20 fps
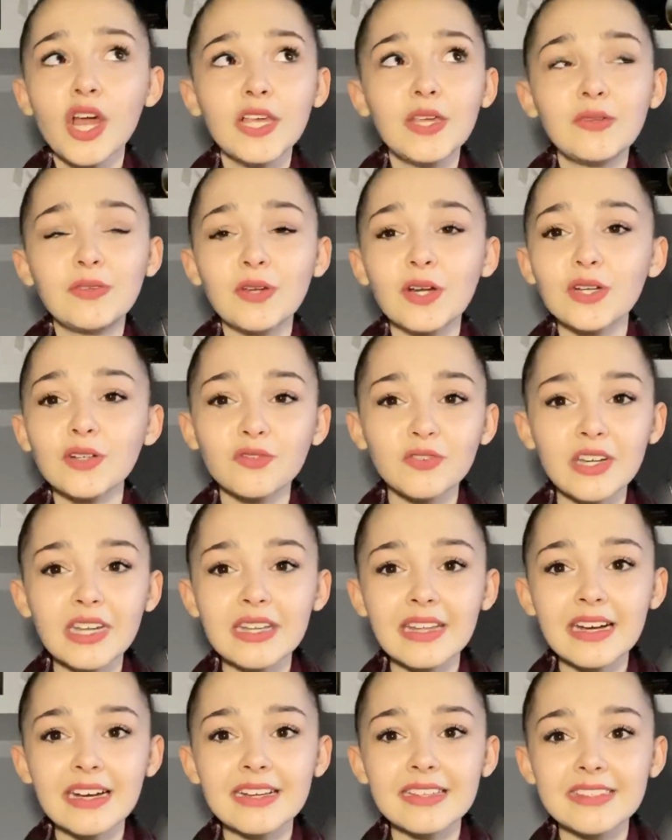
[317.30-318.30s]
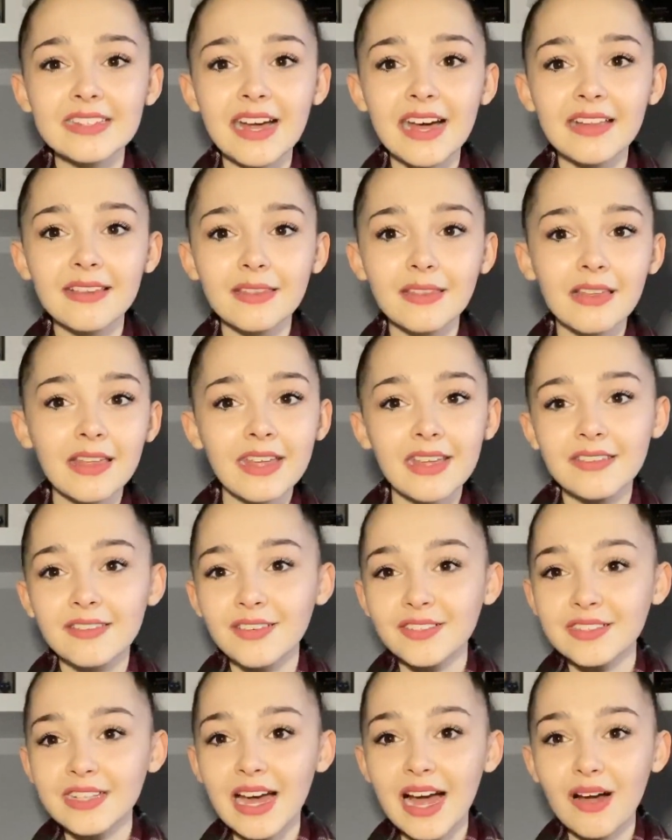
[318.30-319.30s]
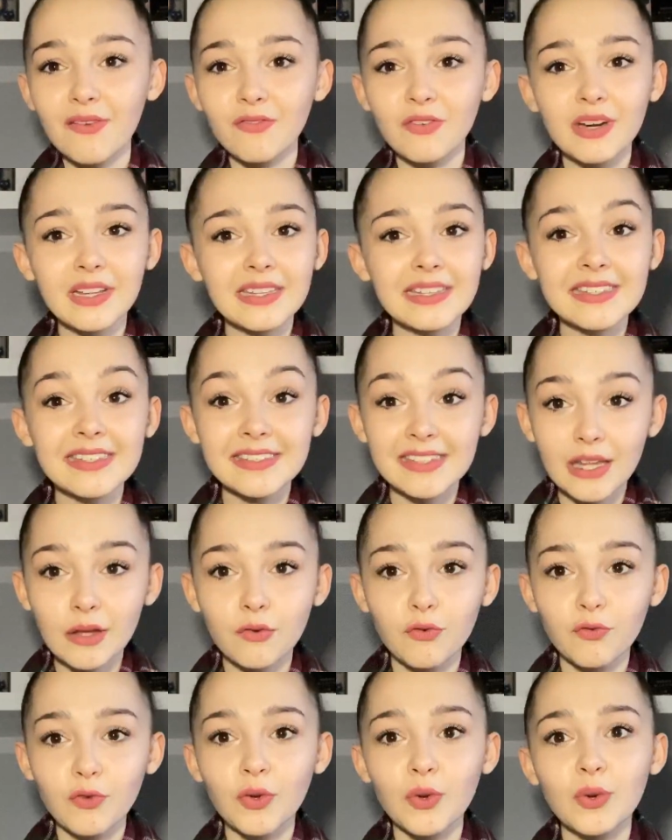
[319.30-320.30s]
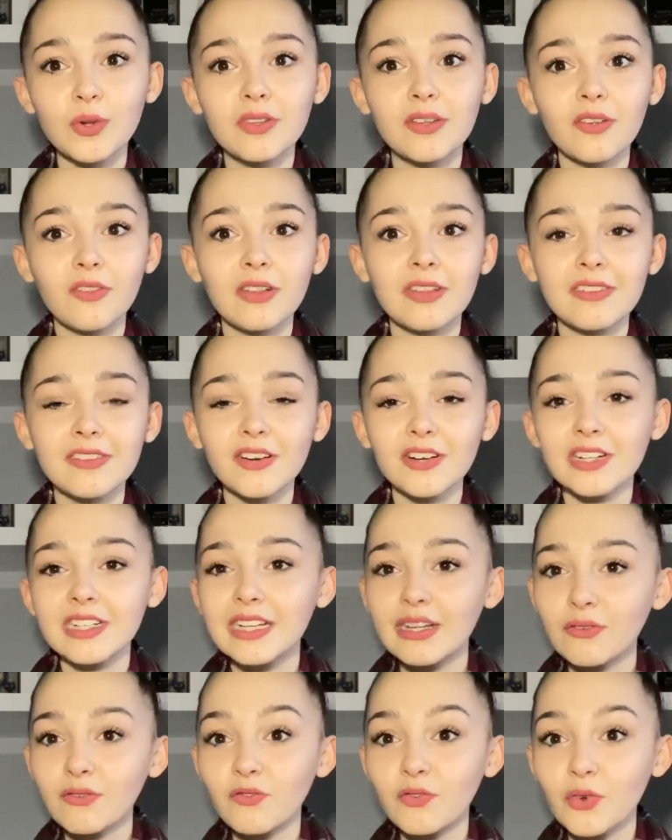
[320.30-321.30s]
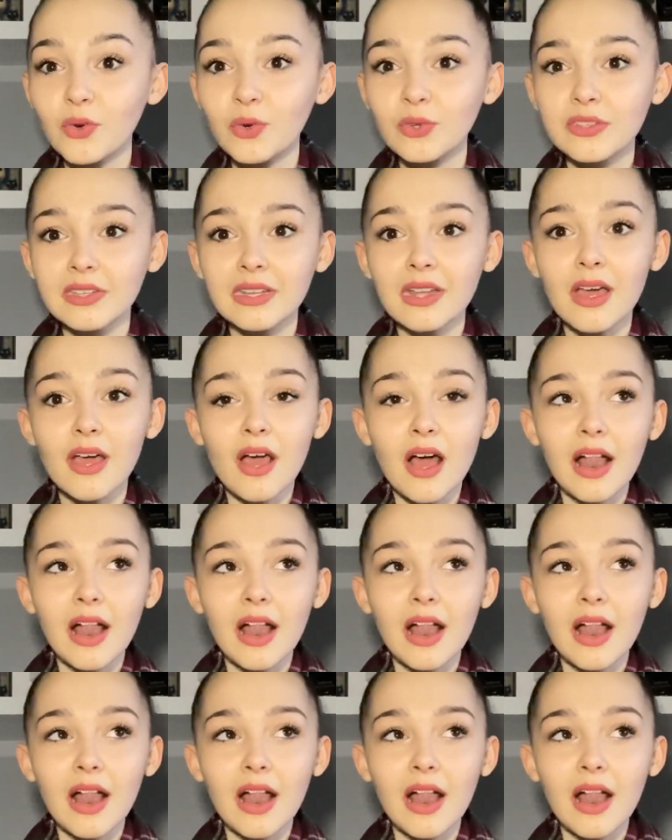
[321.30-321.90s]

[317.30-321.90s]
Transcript: you start to realize that they start to have really safe foods or they start to eat foods